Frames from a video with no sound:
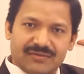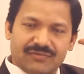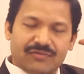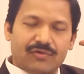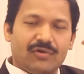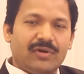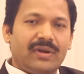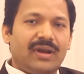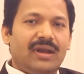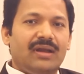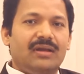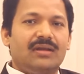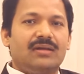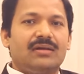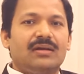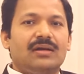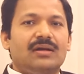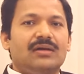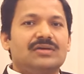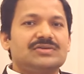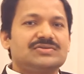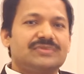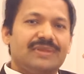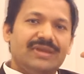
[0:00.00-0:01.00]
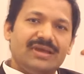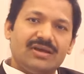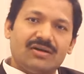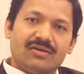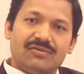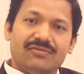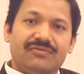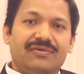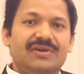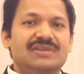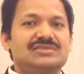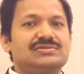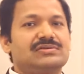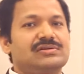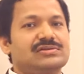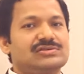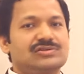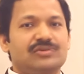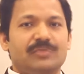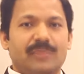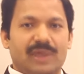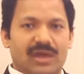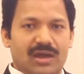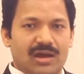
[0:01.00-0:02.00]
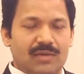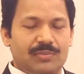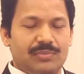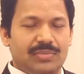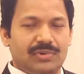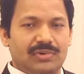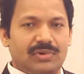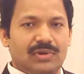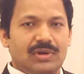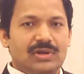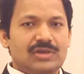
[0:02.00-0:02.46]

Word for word: forehead, swelling of face also may happen.